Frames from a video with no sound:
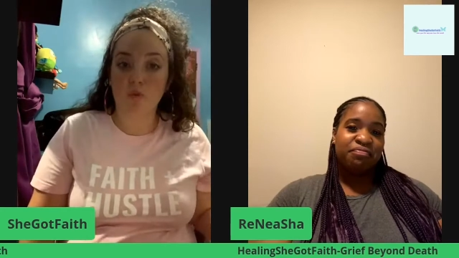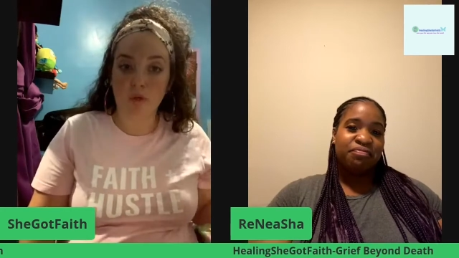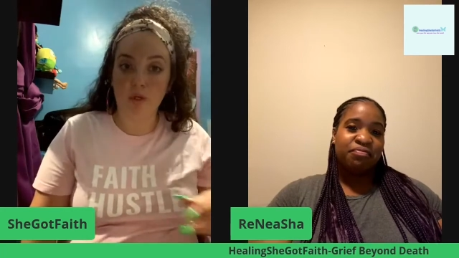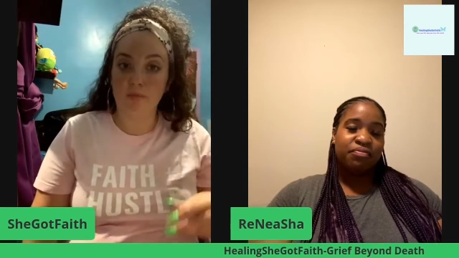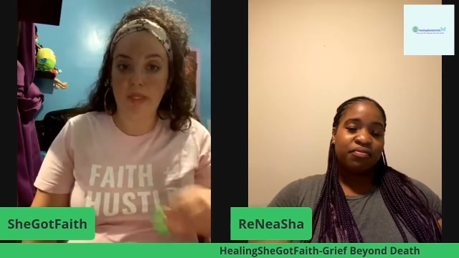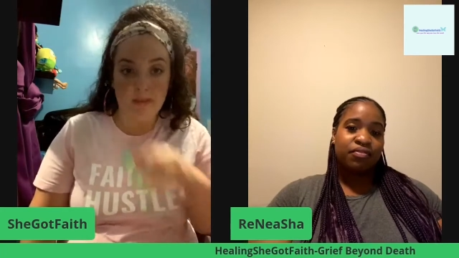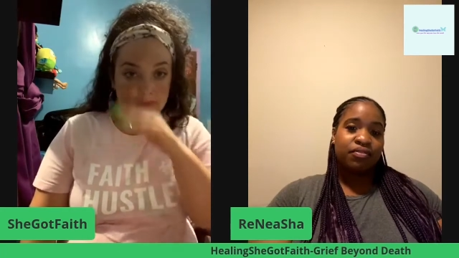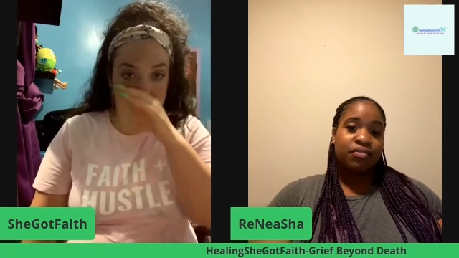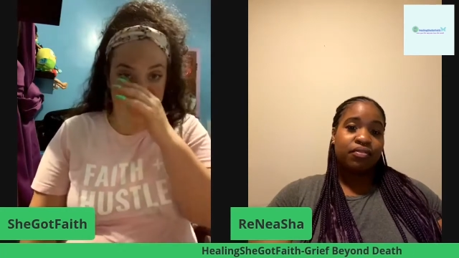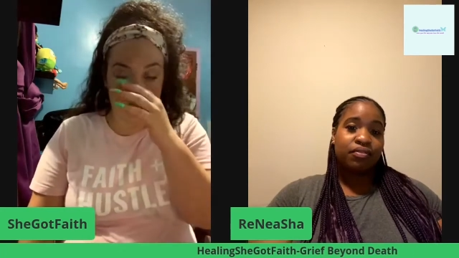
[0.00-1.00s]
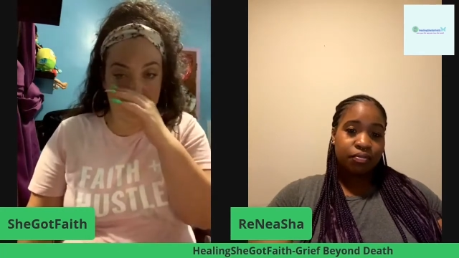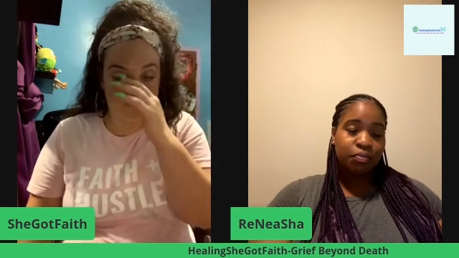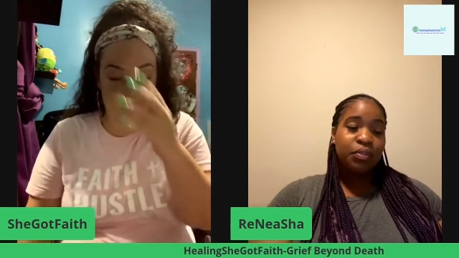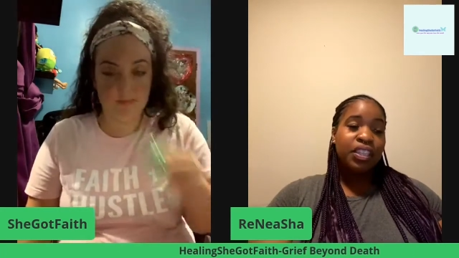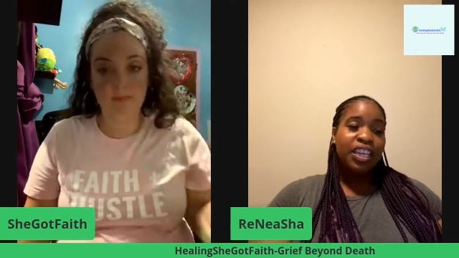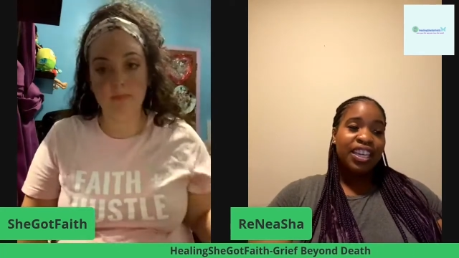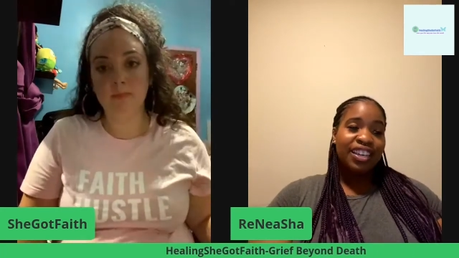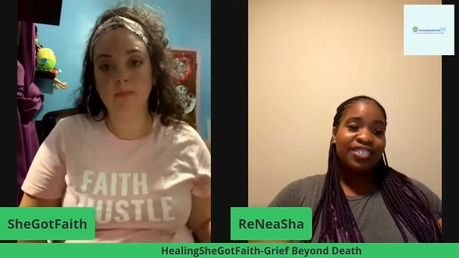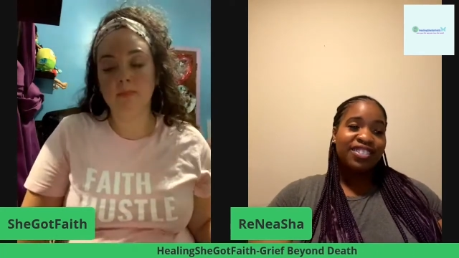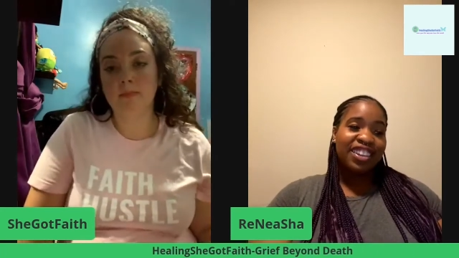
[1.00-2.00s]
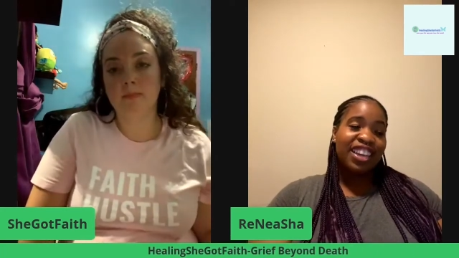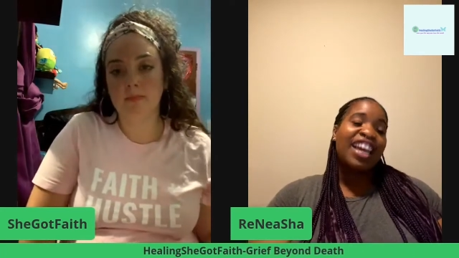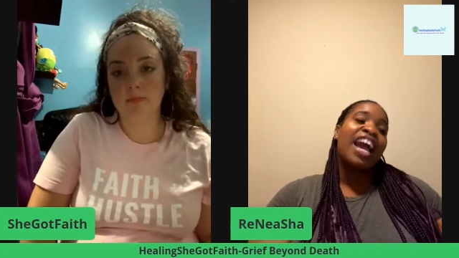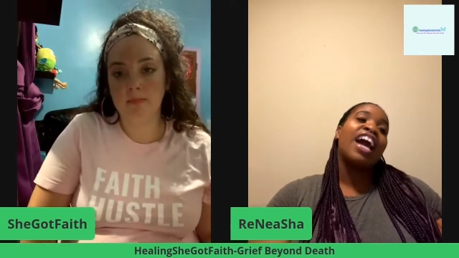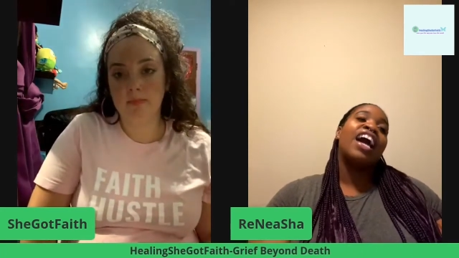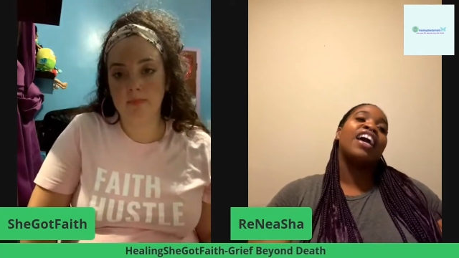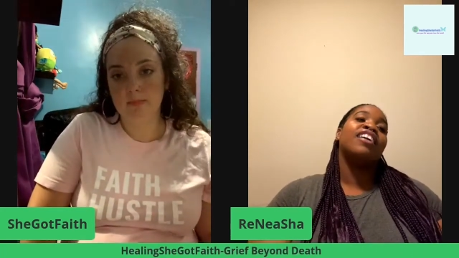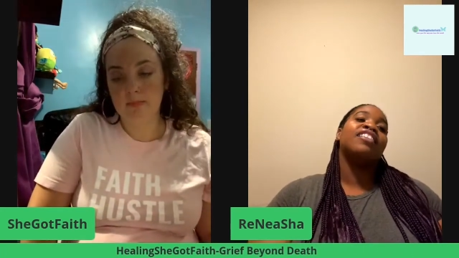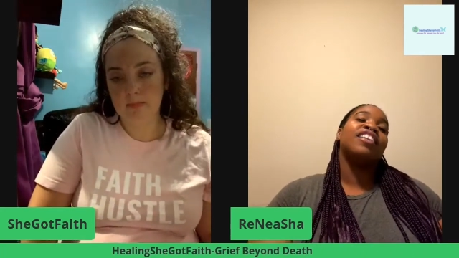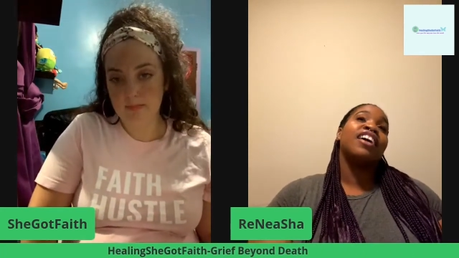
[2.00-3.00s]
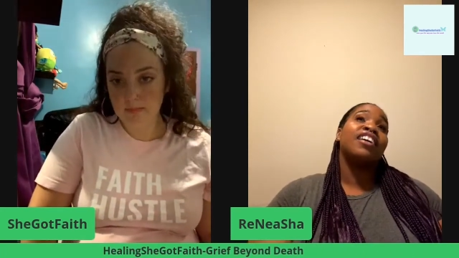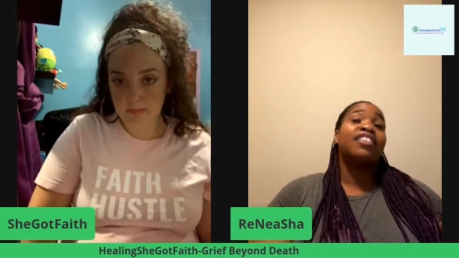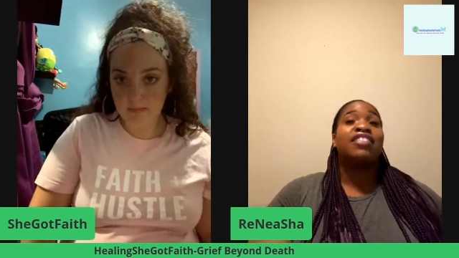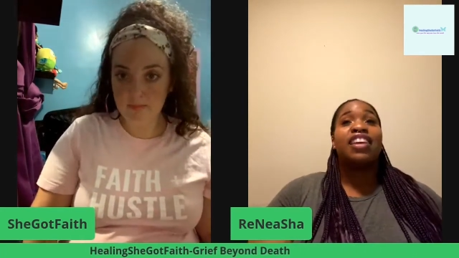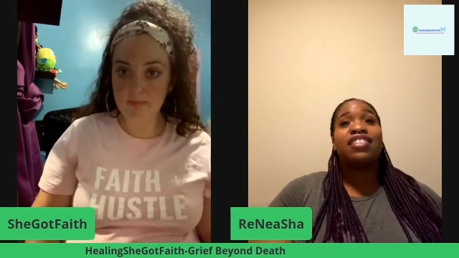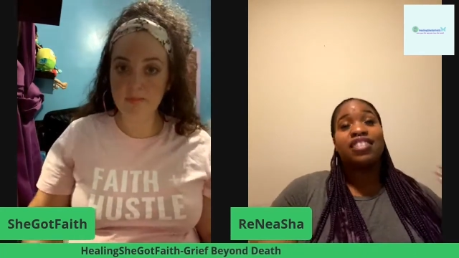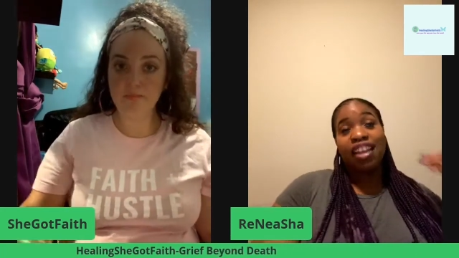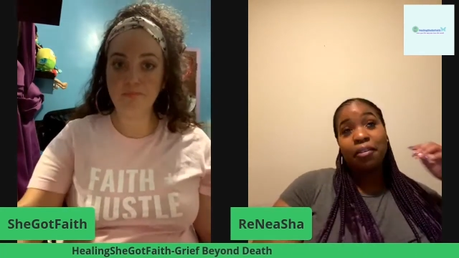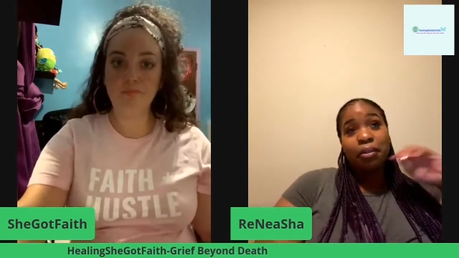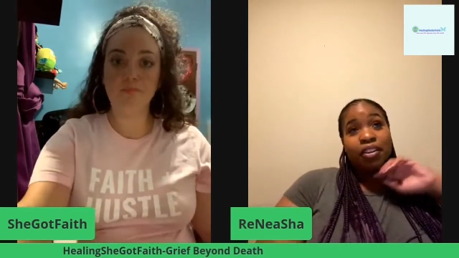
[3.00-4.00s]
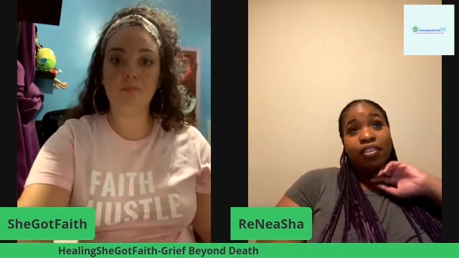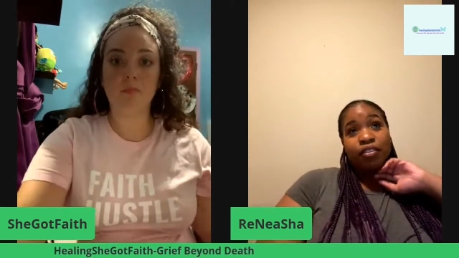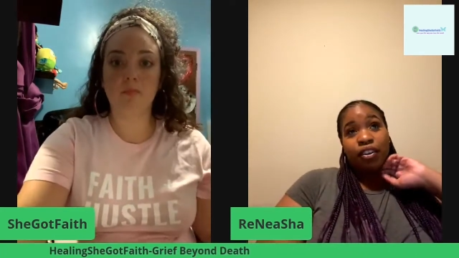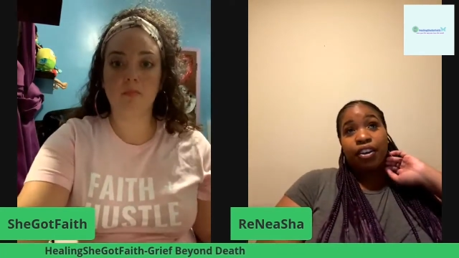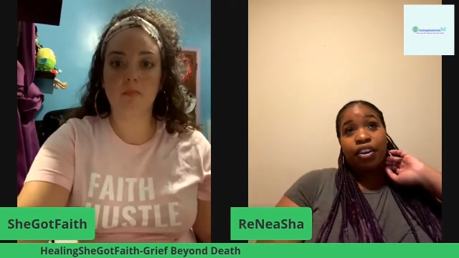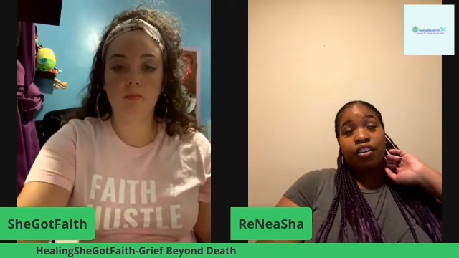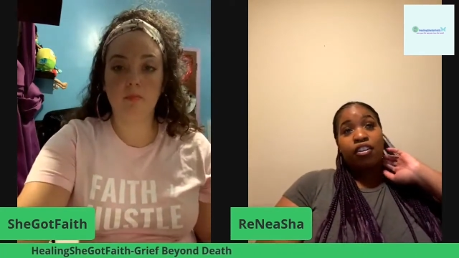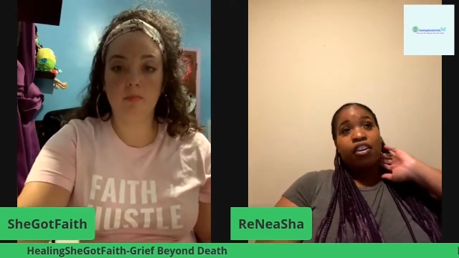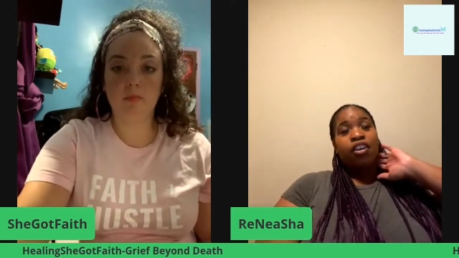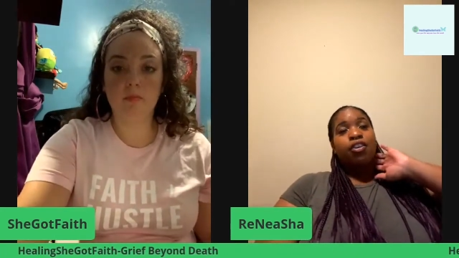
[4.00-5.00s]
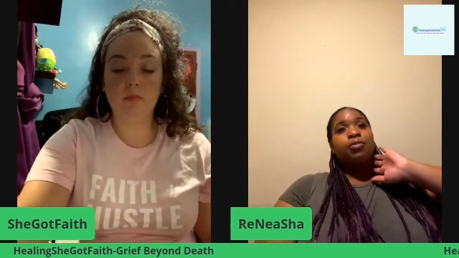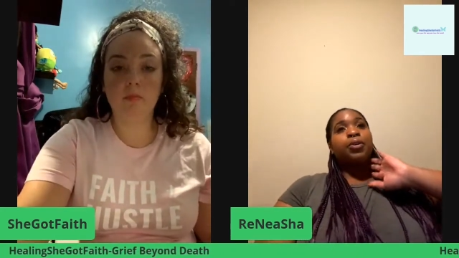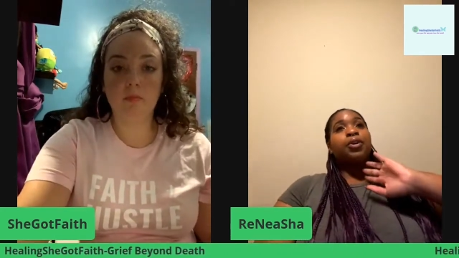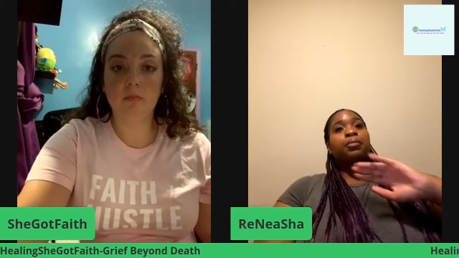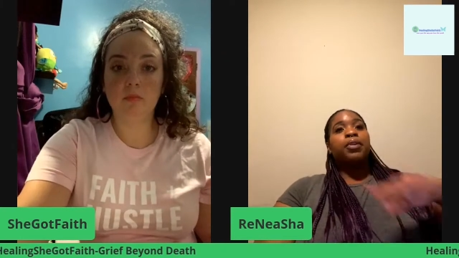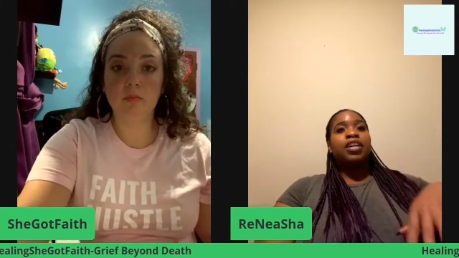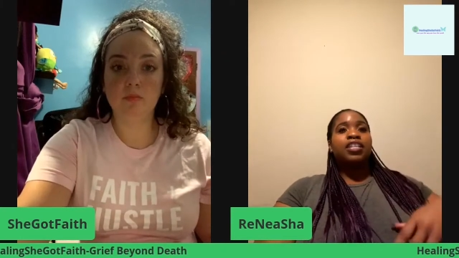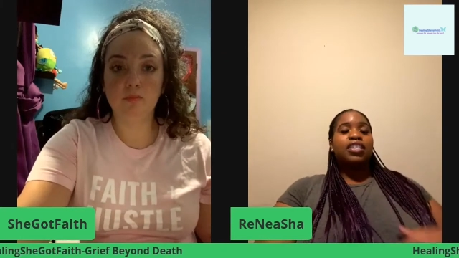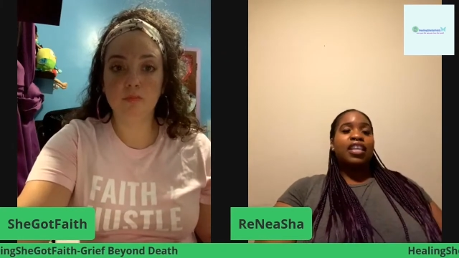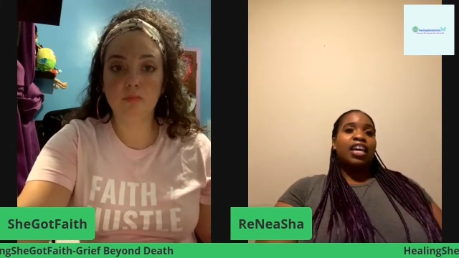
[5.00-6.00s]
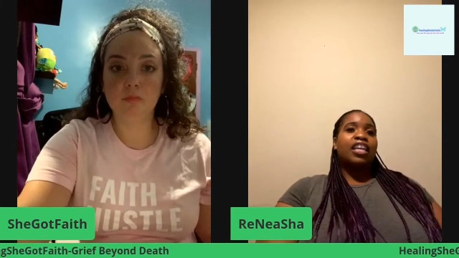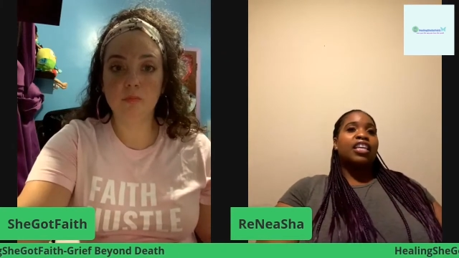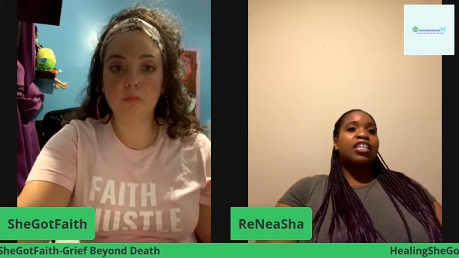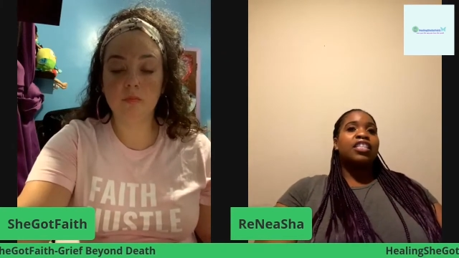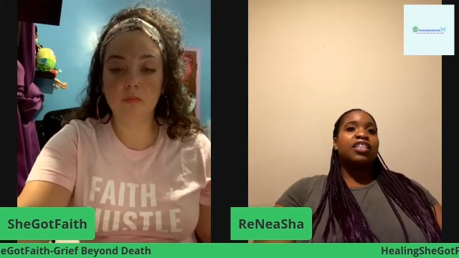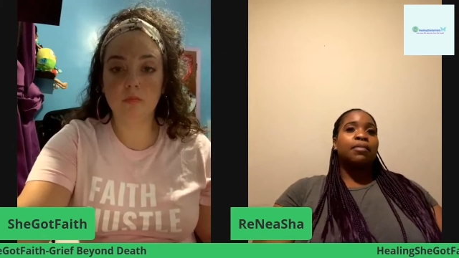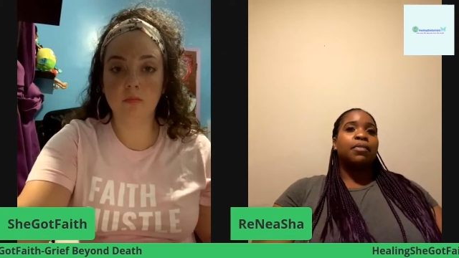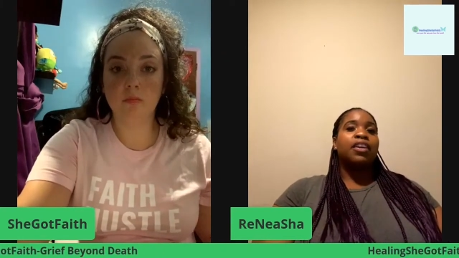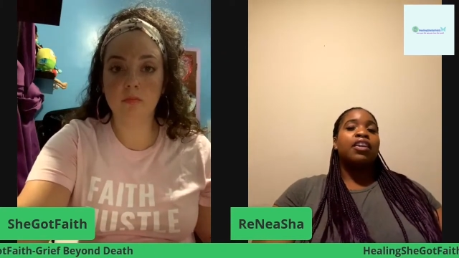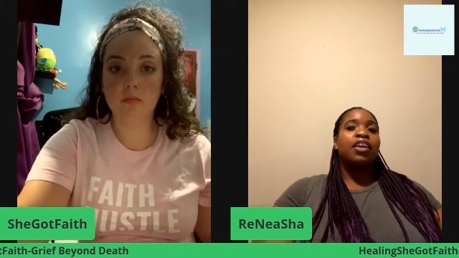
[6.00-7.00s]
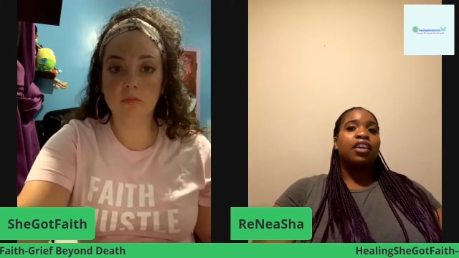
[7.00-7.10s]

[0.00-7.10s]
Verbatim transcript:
Speaker 1: world be?
Speaker 2: Yeah, and like I that that statement is very real because that is something